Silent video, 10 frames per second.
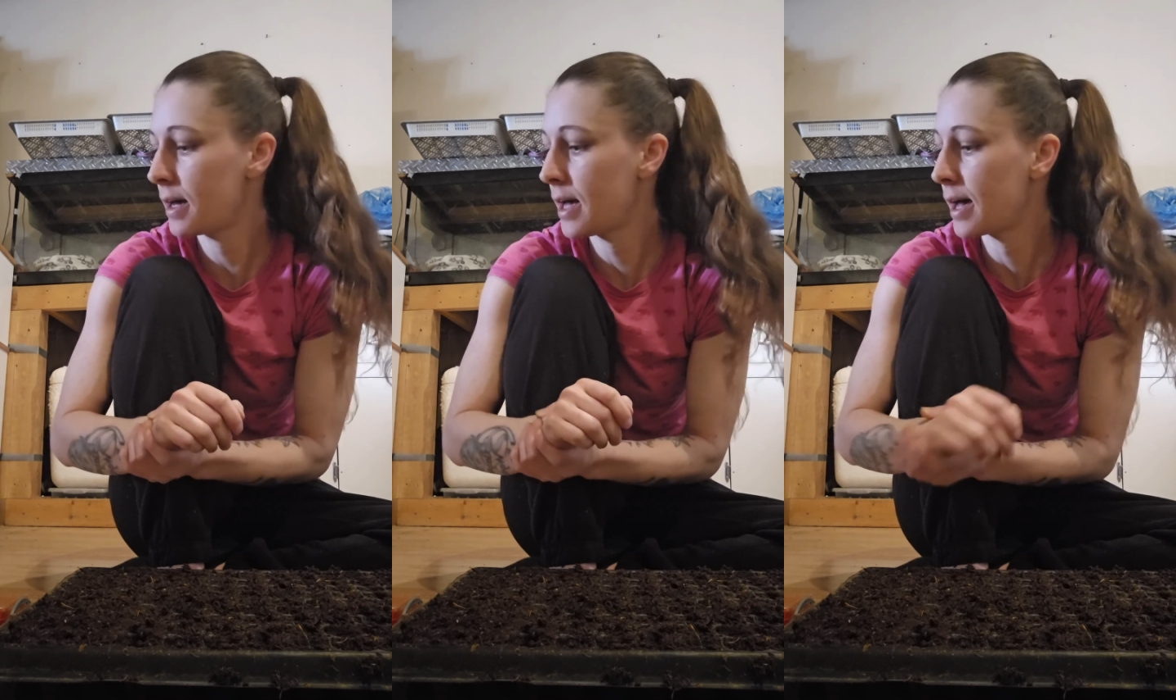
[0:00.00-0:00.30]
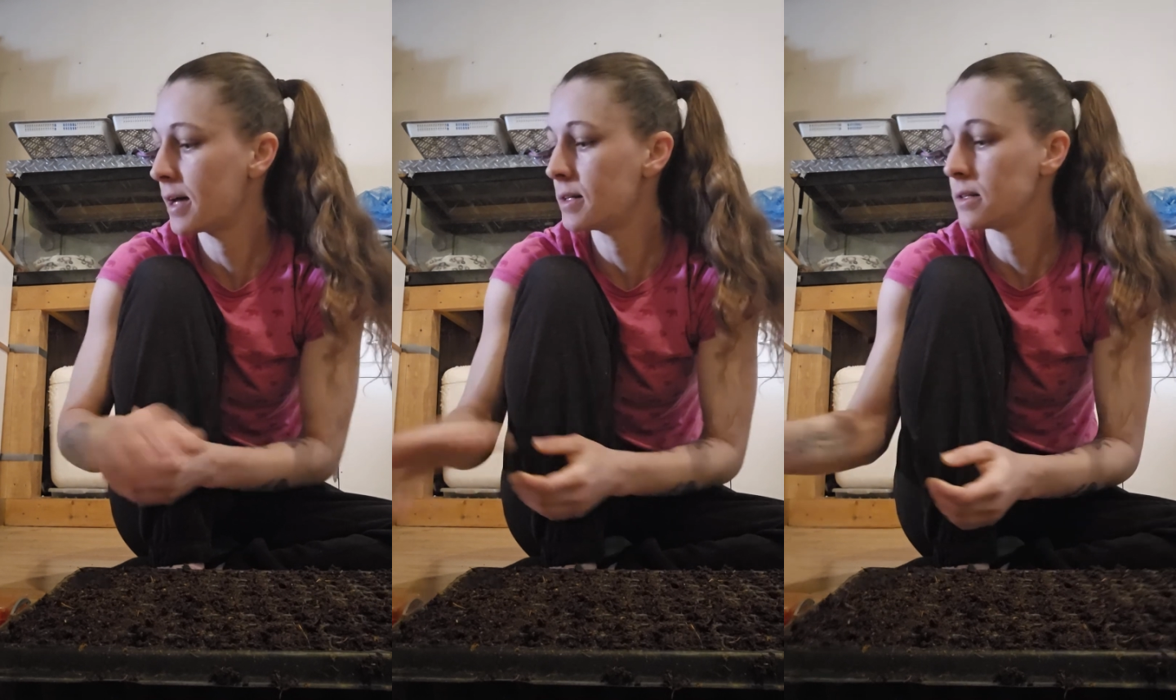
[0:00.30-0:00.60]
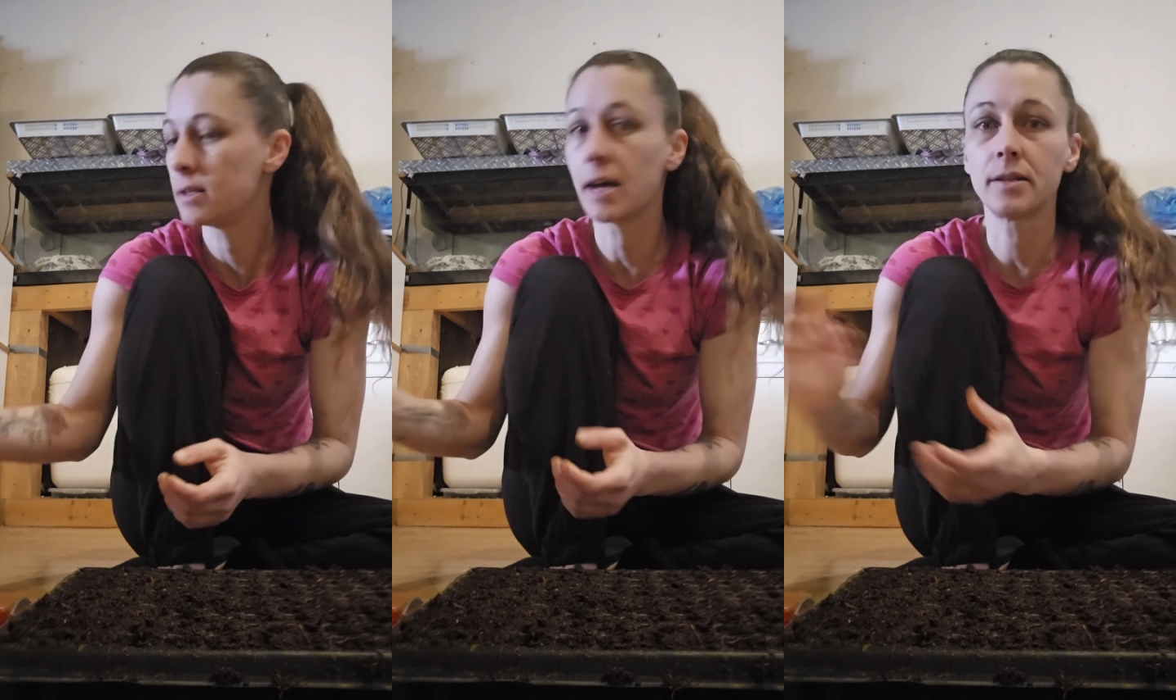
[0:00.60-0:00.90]

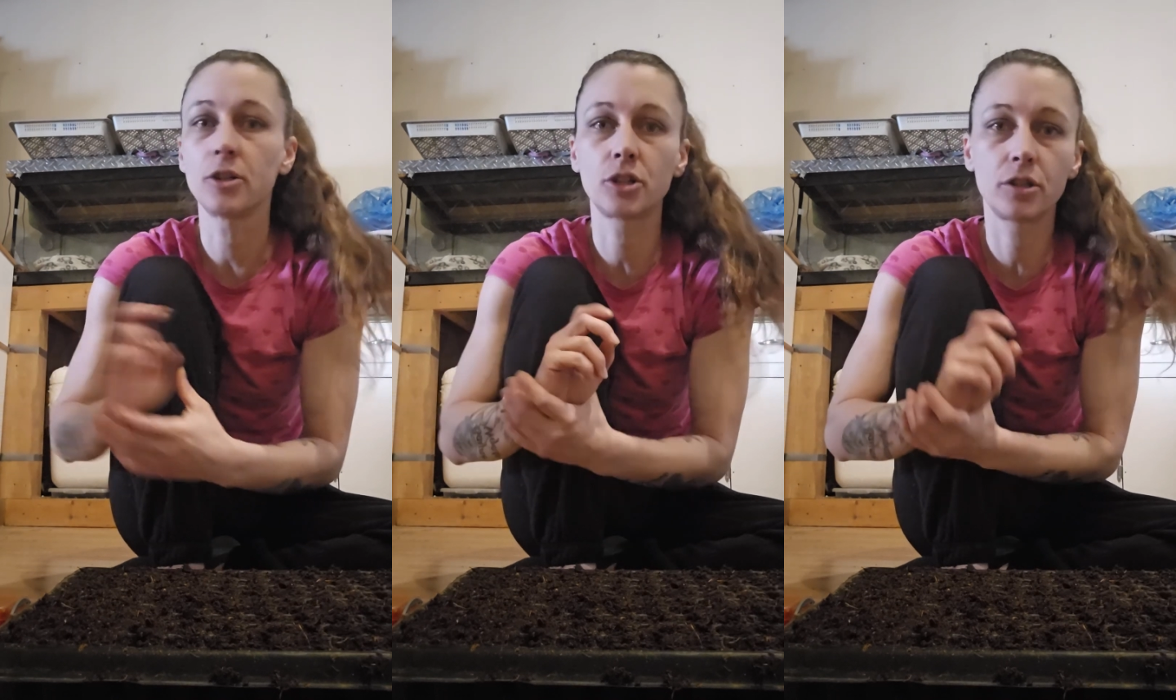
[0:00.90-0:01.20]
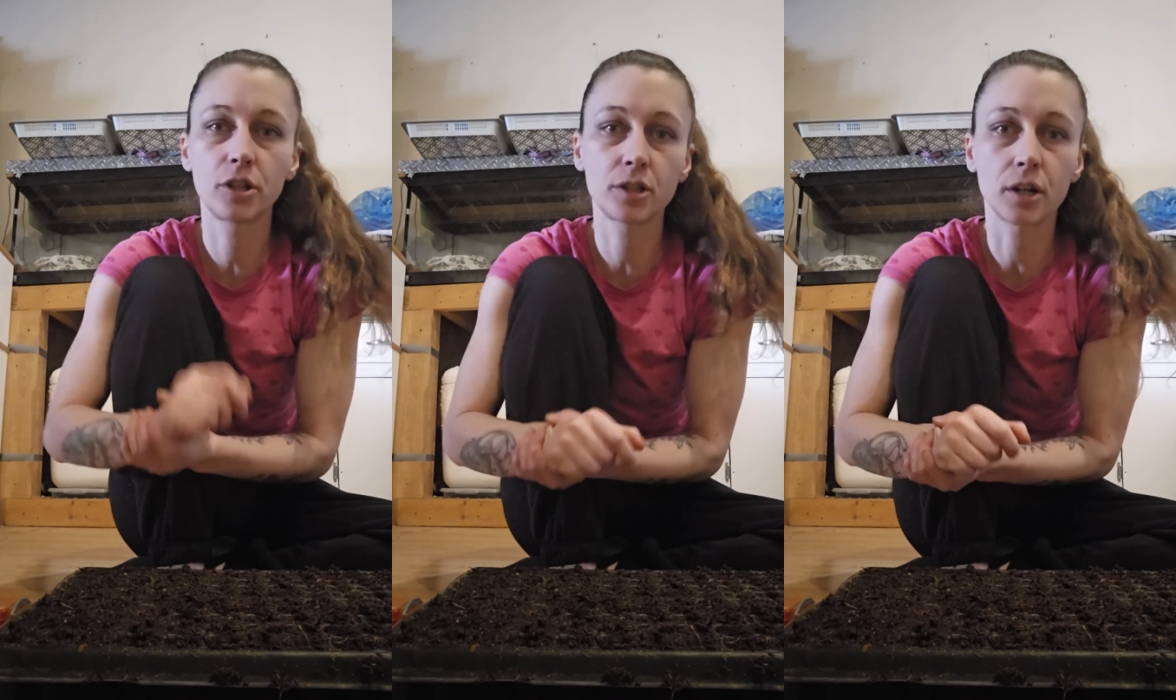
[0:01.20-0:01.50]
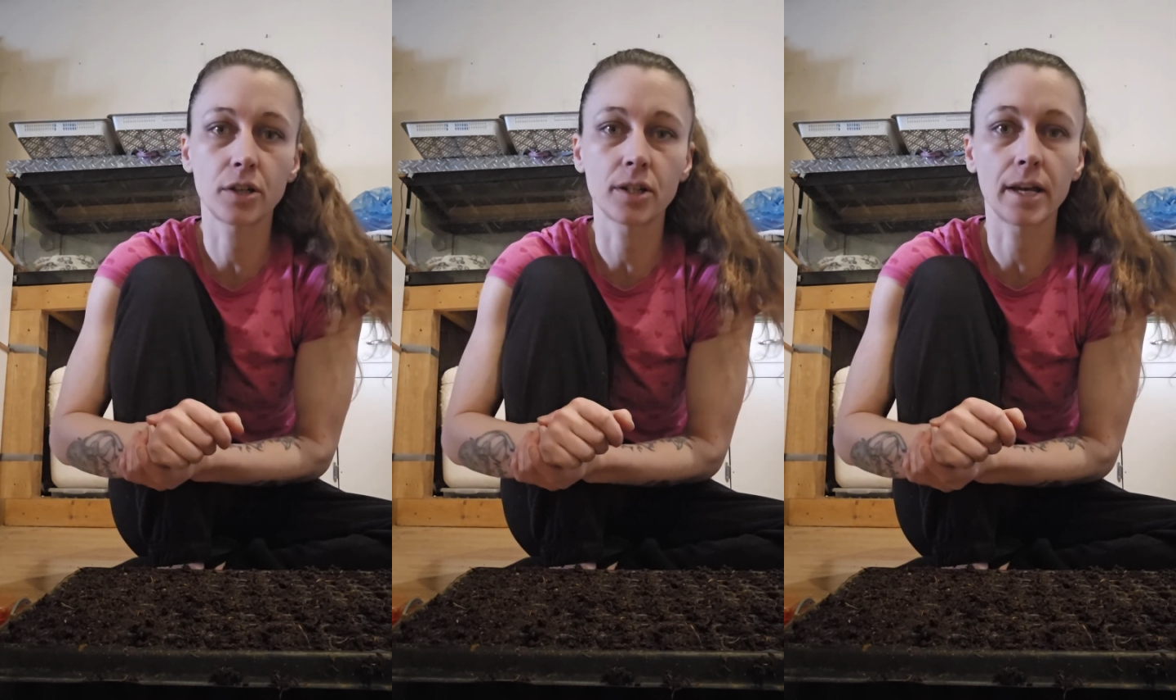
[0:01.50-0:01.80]
and then just
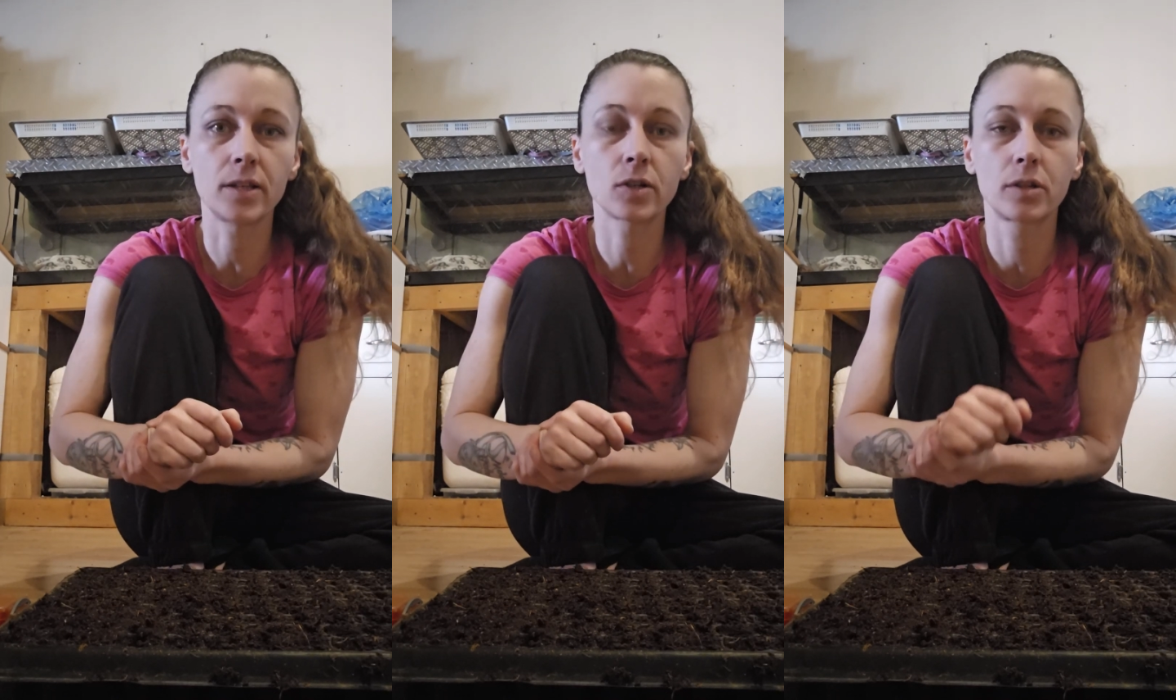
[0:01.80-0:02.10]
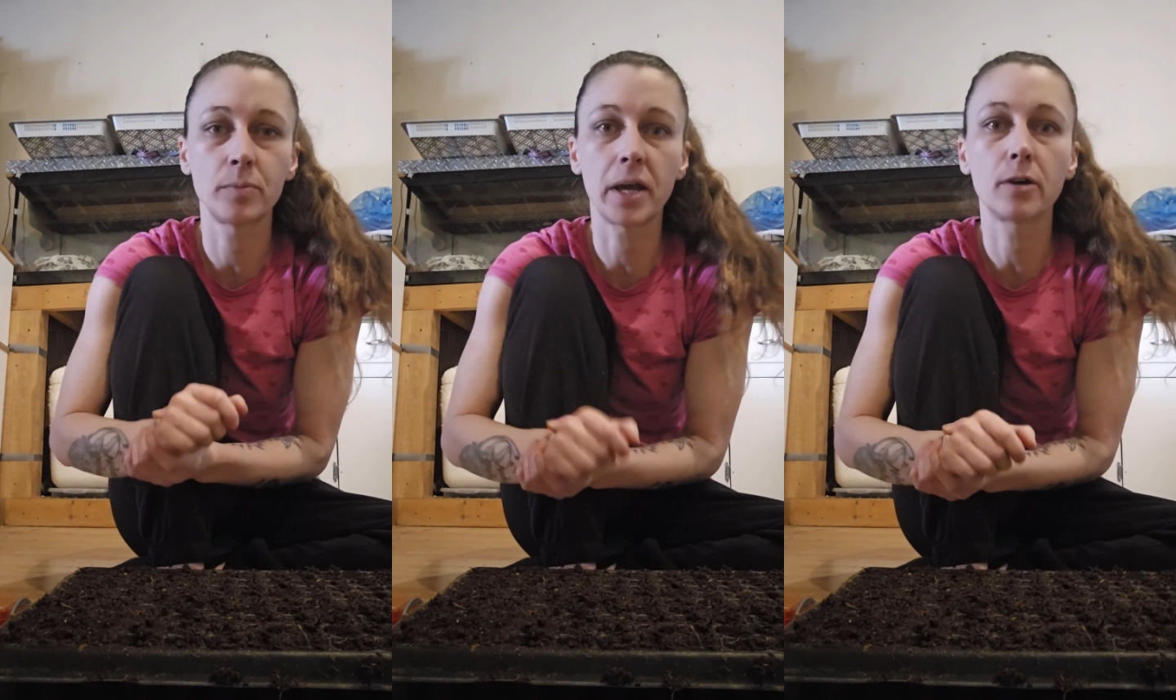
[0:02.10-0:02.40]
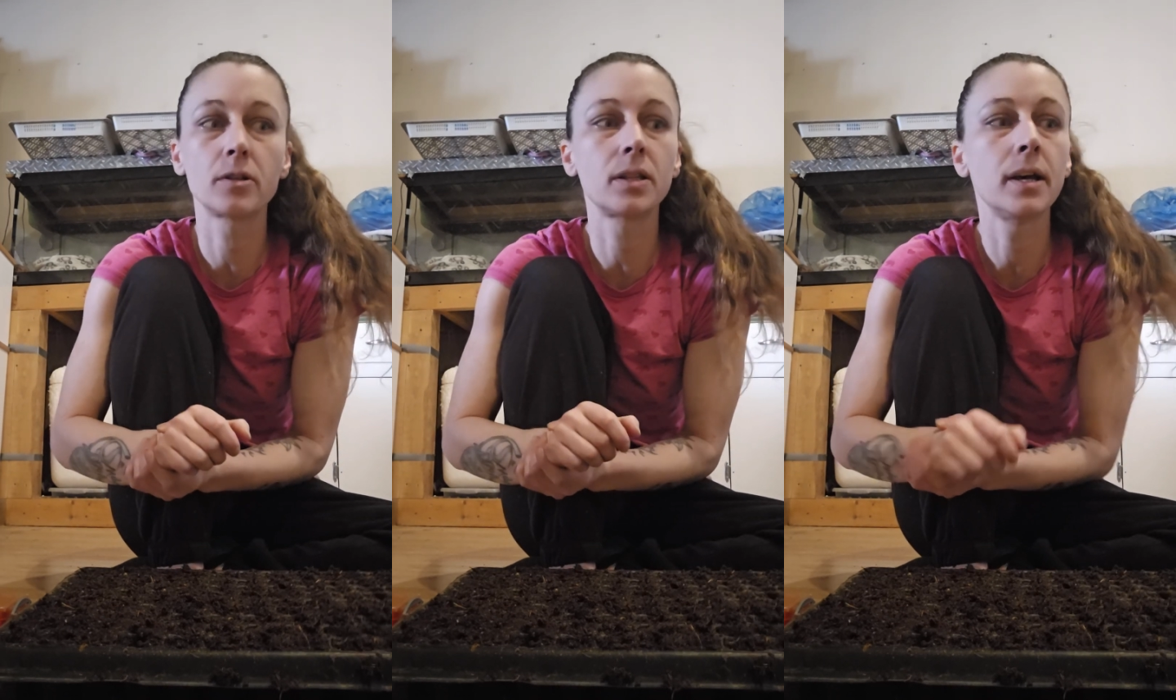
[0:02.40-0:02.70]
our slicer
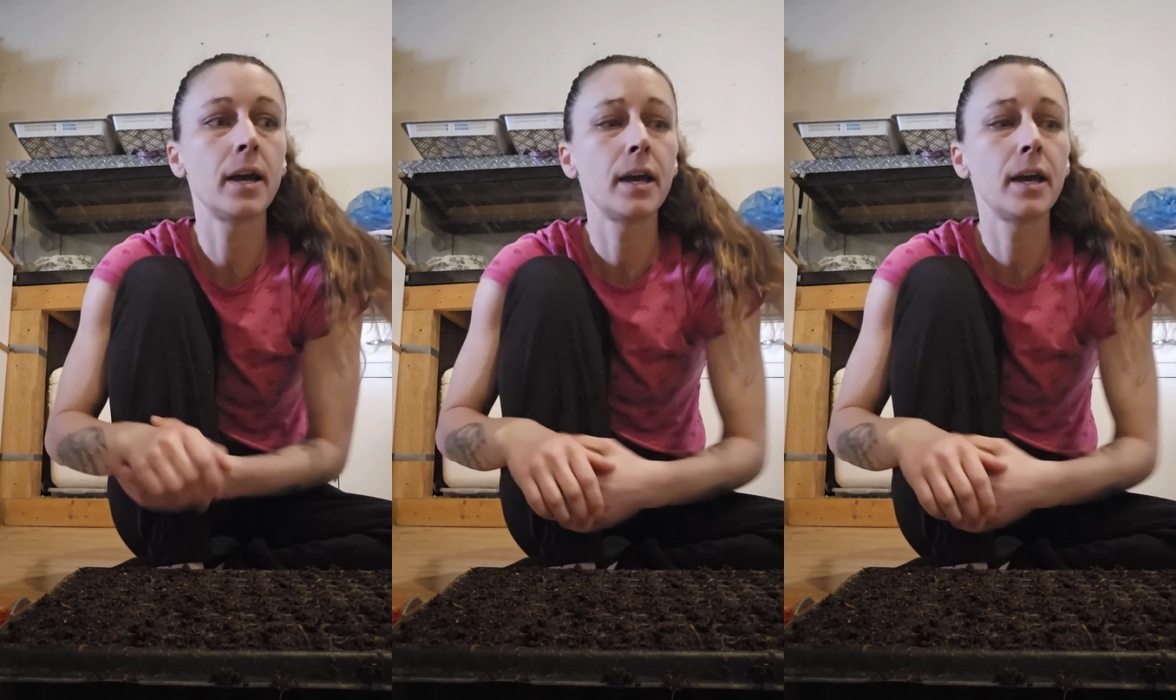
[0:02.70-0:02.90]
tomatoes.